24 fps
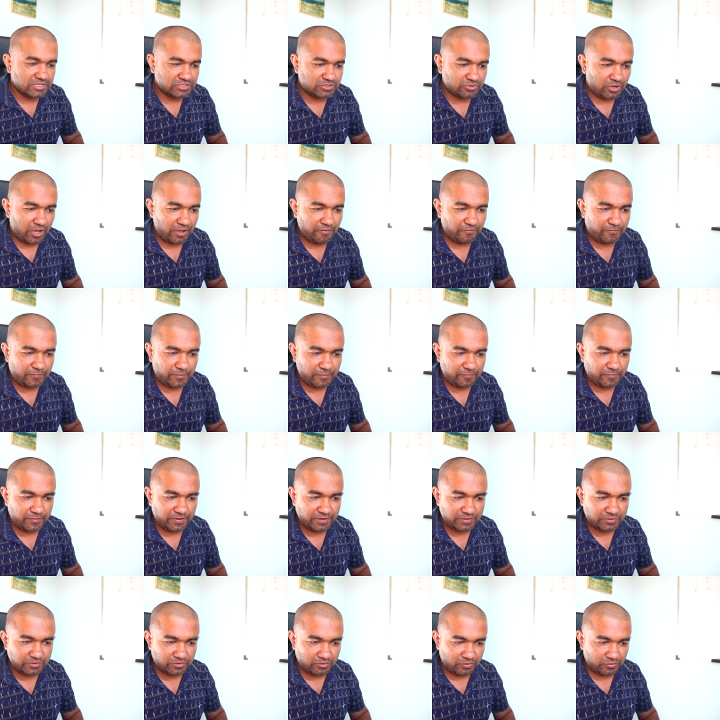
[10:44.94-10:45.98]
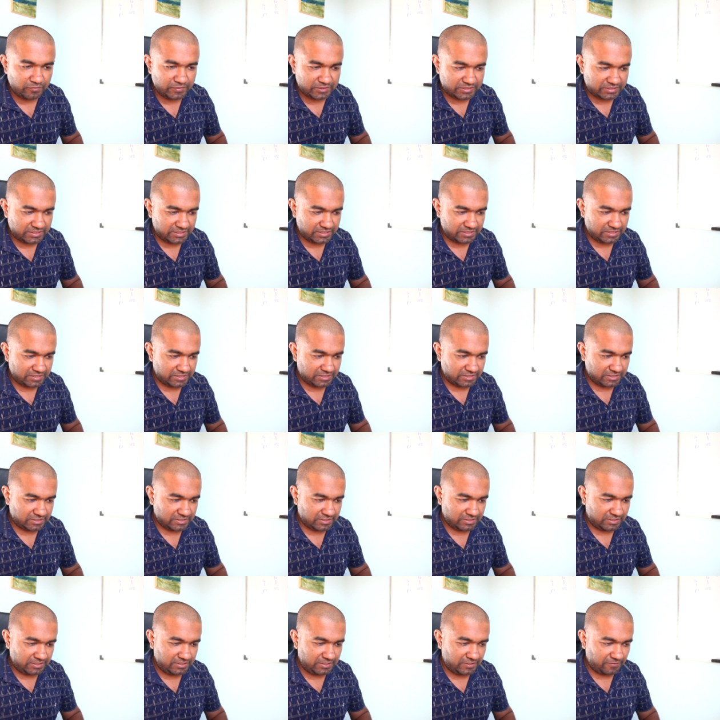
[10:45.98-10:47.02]
so I prefer to go with the
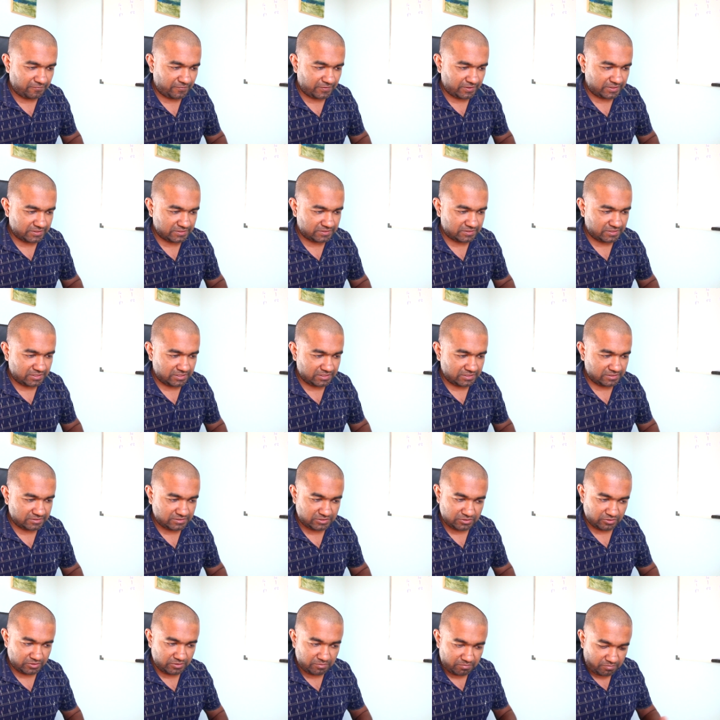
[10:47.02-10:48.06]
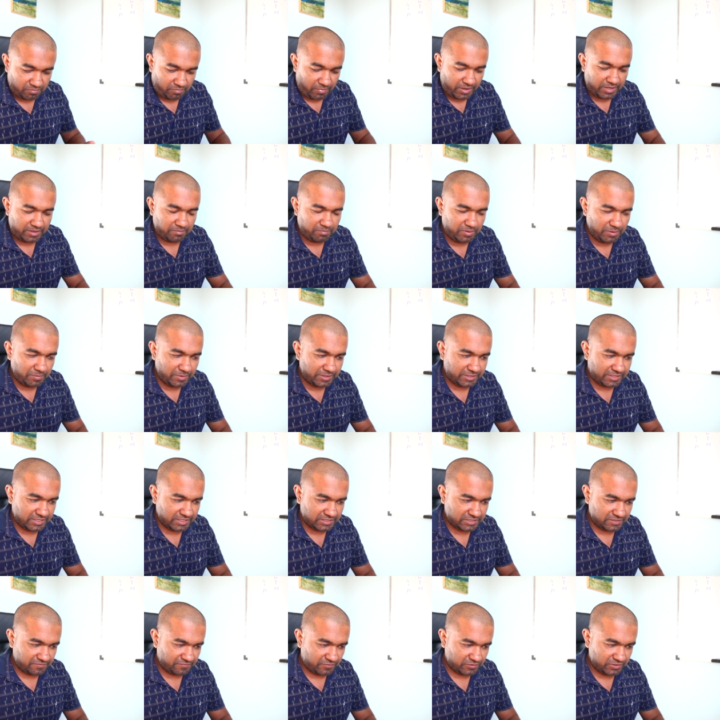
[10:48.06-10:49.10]
uh, interface. Uh, so my
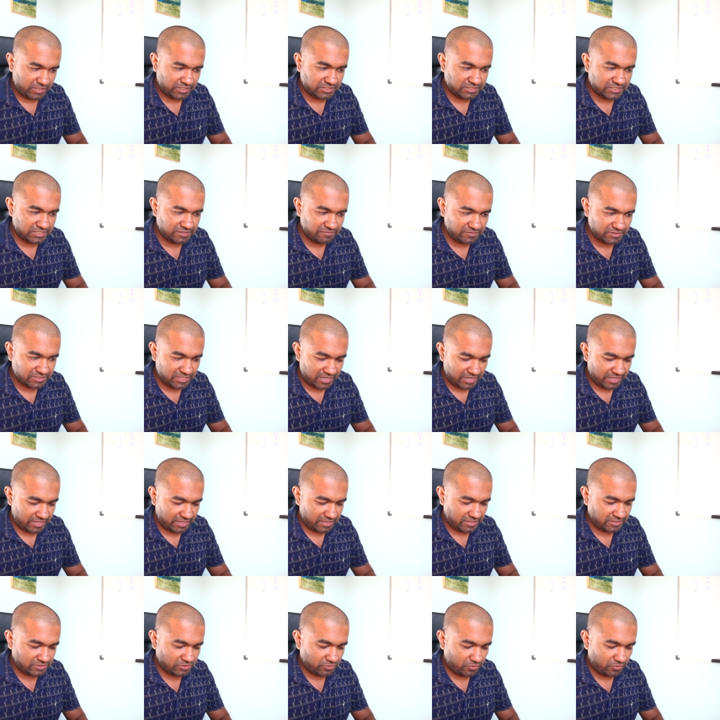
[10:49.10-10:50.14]
implementation for that service layer.